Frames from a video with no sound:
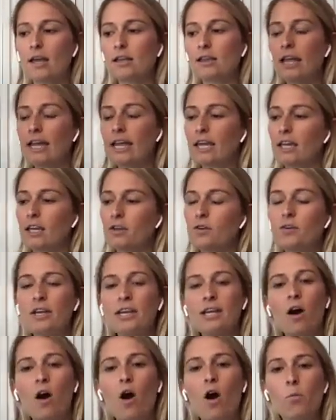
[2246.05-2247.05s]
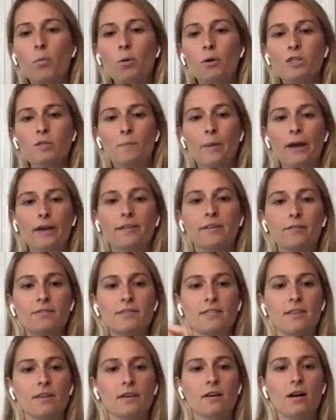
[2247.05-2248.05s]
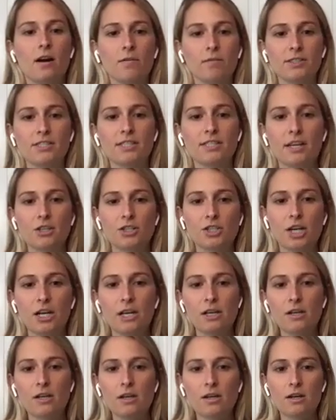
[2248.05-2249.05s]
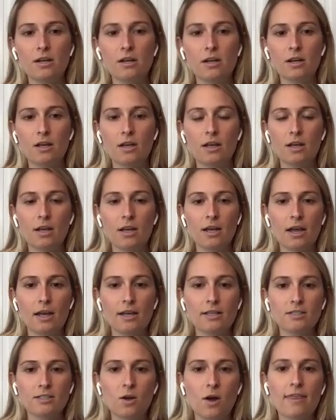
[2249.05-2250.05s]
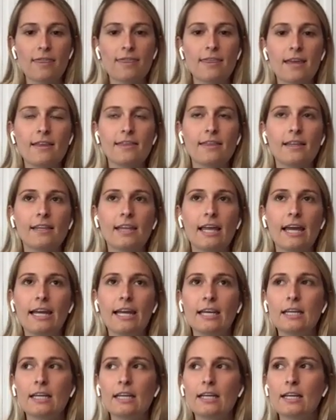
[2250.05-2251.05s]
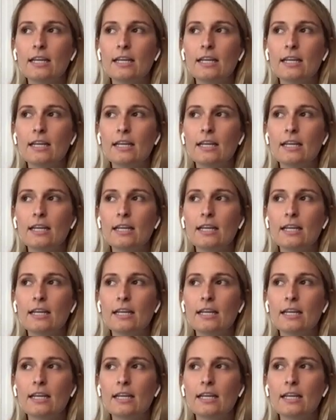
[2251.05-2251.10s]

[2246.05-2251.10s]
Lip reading: like, you need all perspectives in the conversation. So I think that like,